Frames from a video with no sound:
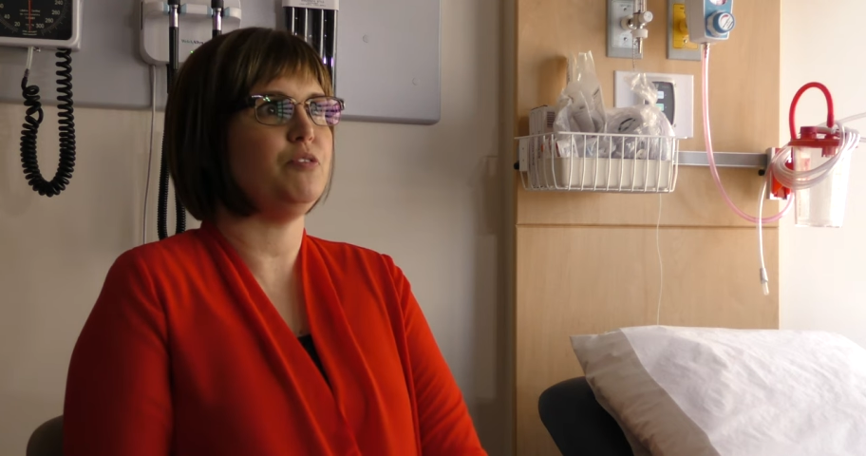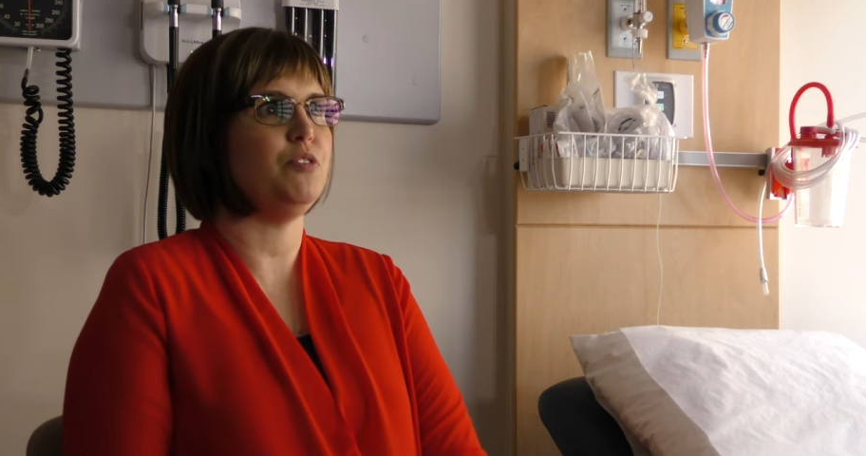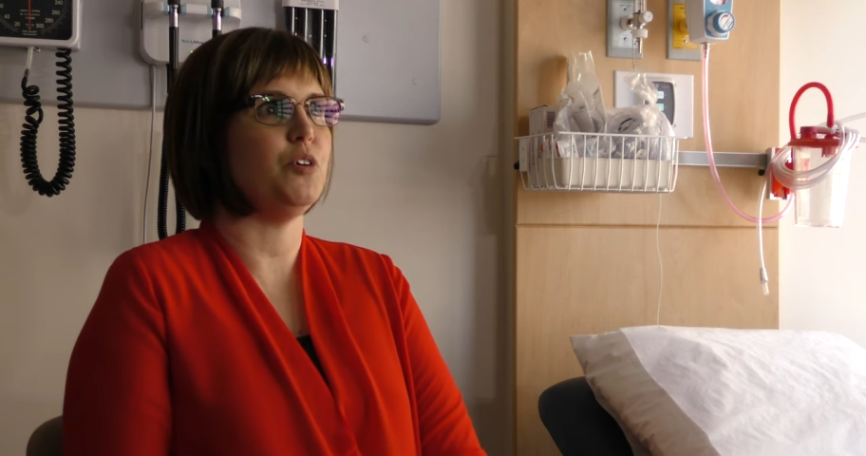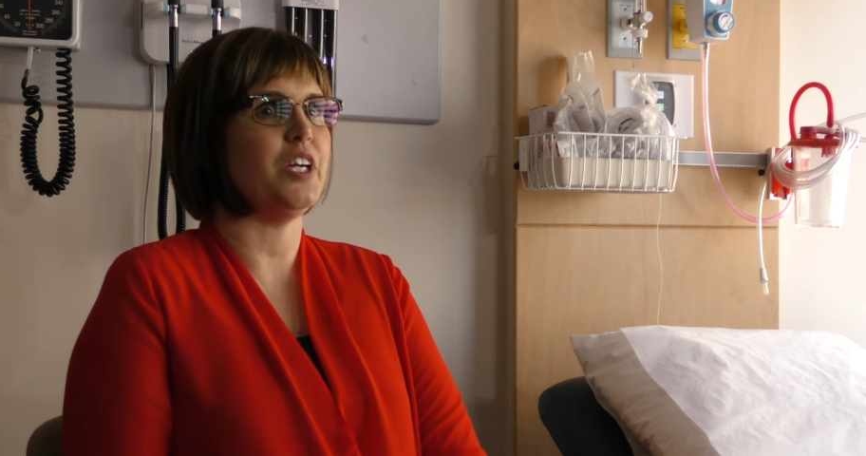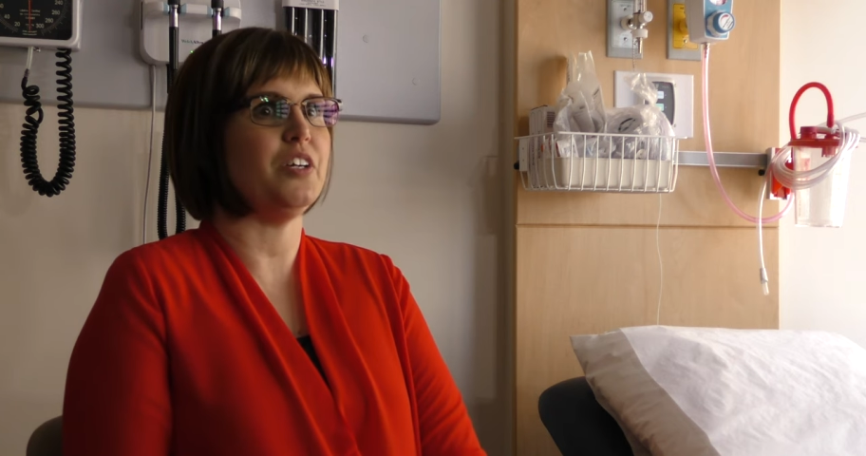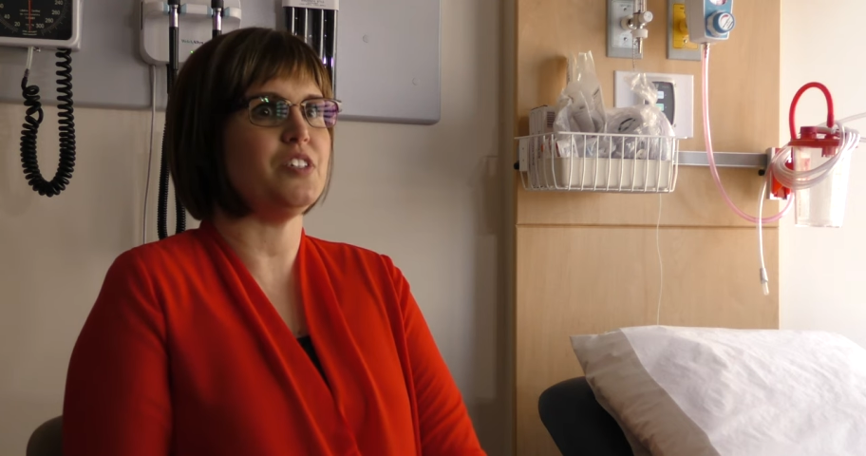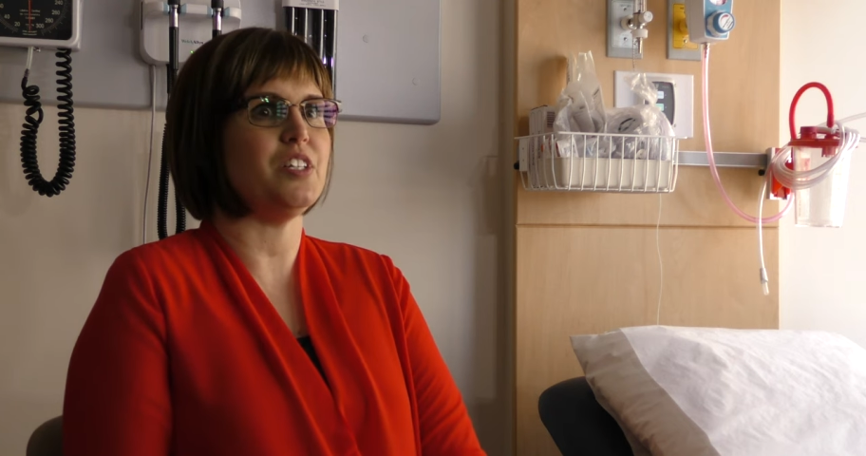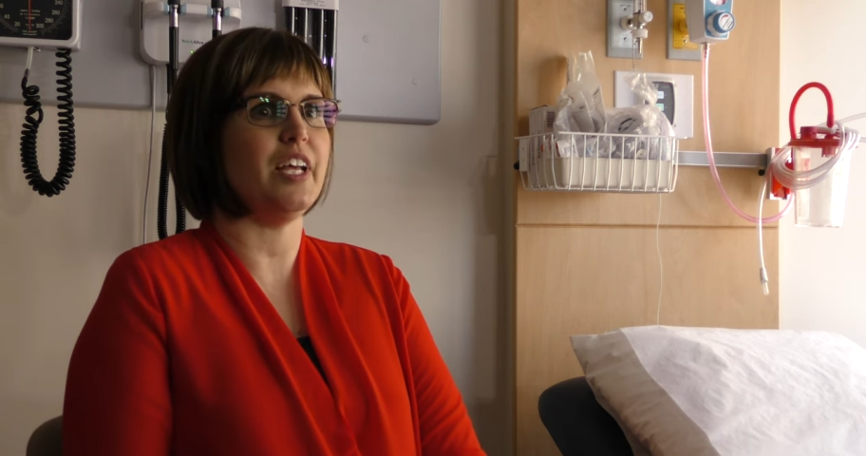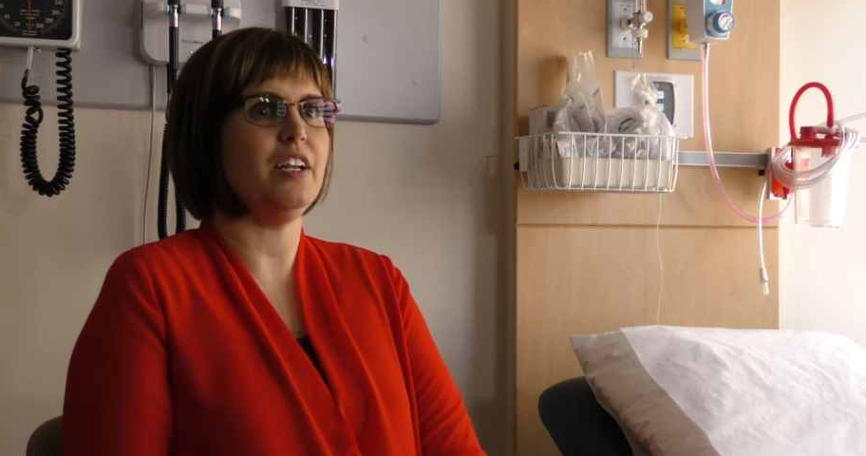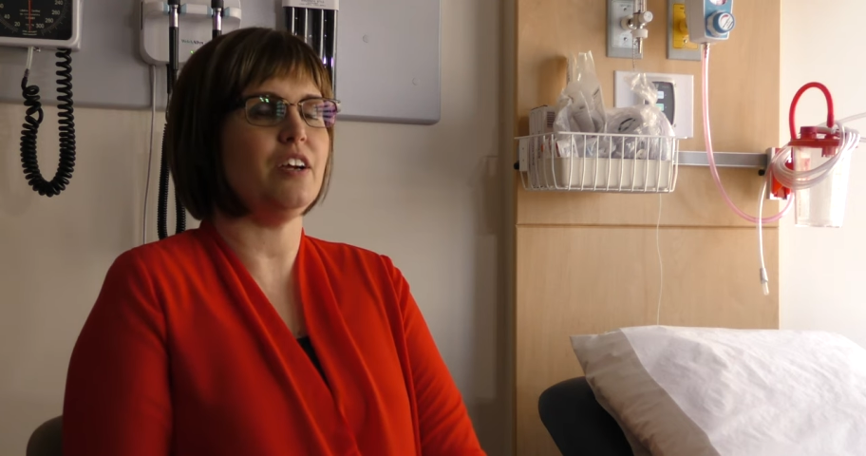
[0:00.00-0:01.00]
4
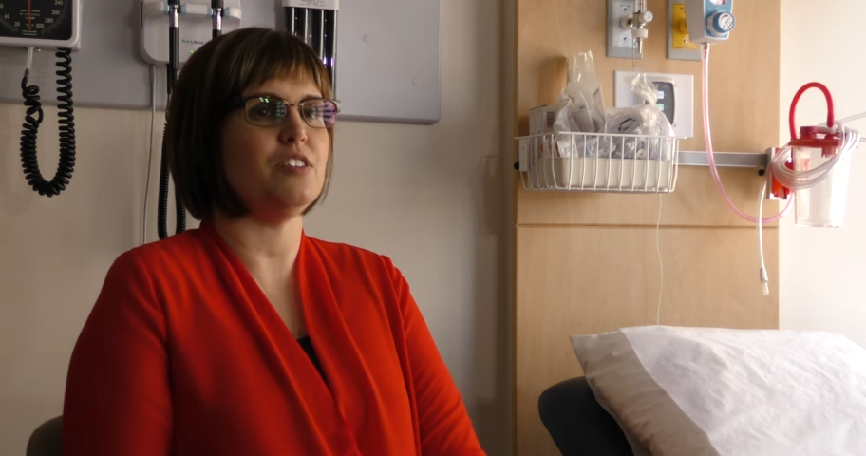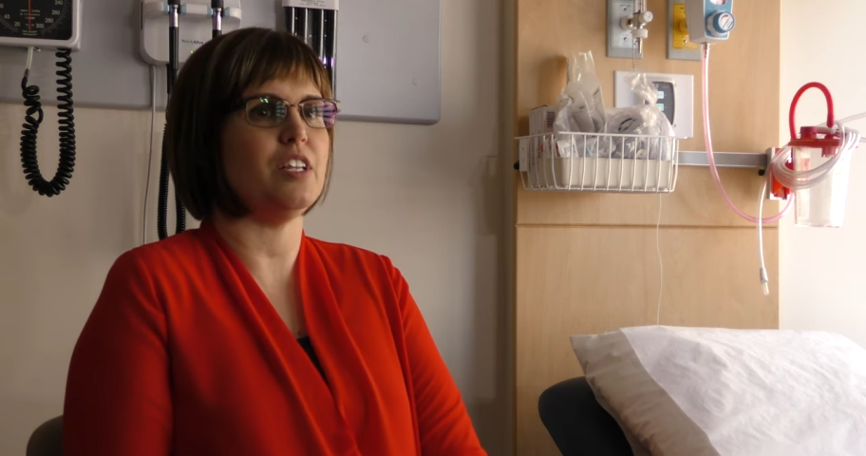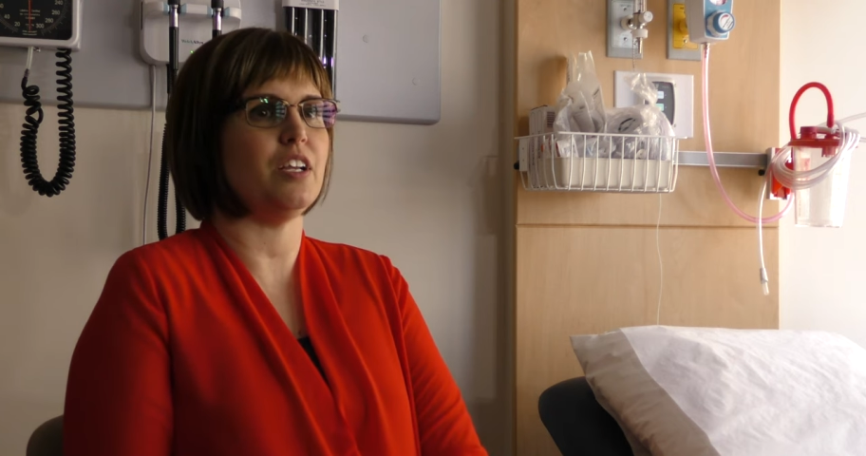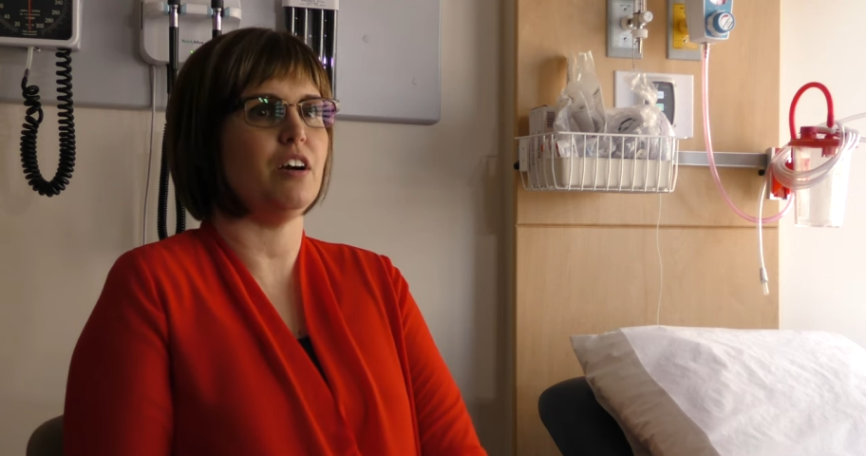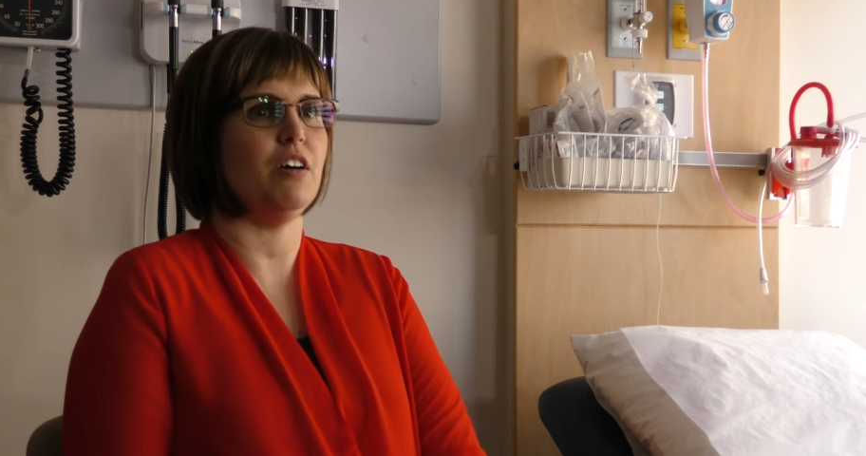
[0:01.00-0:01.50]
years later, it's like,